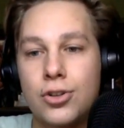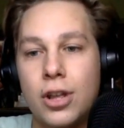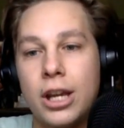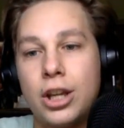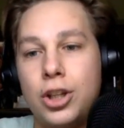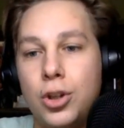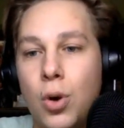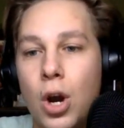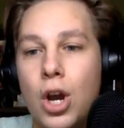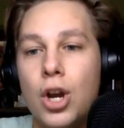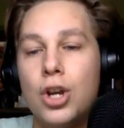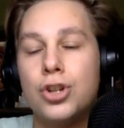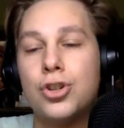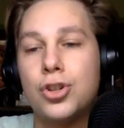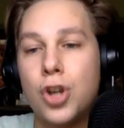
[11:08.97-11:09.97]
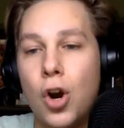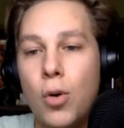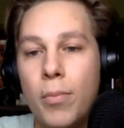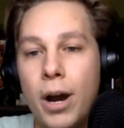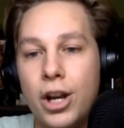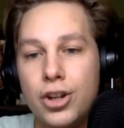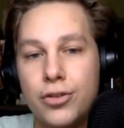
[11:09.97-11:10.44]
Thank you so
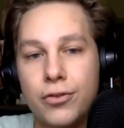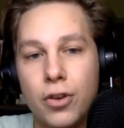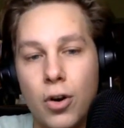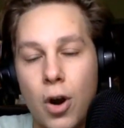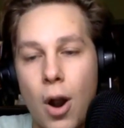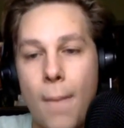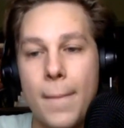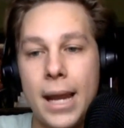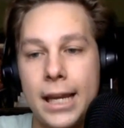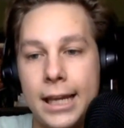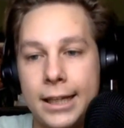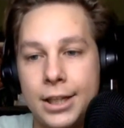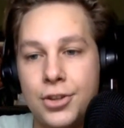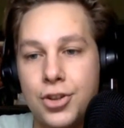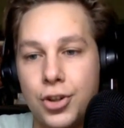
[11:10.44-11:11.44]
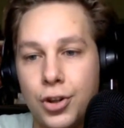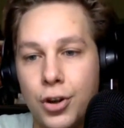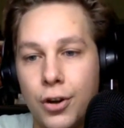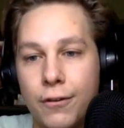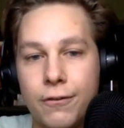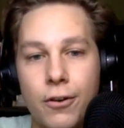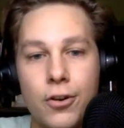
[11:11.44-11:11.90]
much for making this
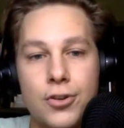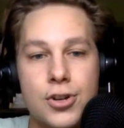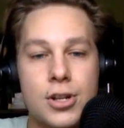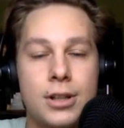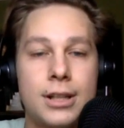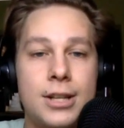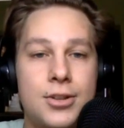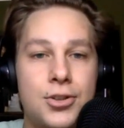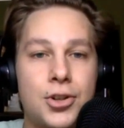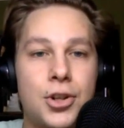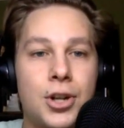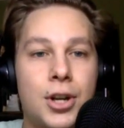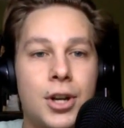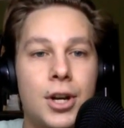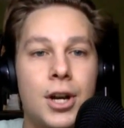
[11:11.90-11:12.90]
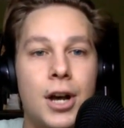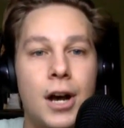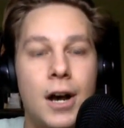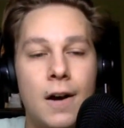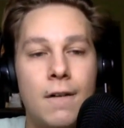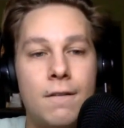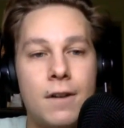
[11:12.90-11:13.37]
your first listen
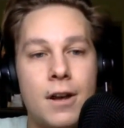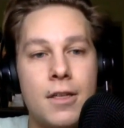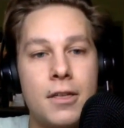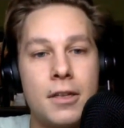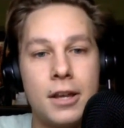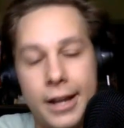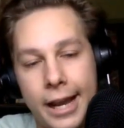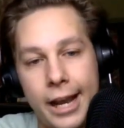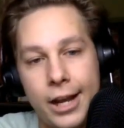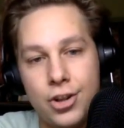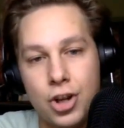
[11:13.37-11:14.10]
of the day.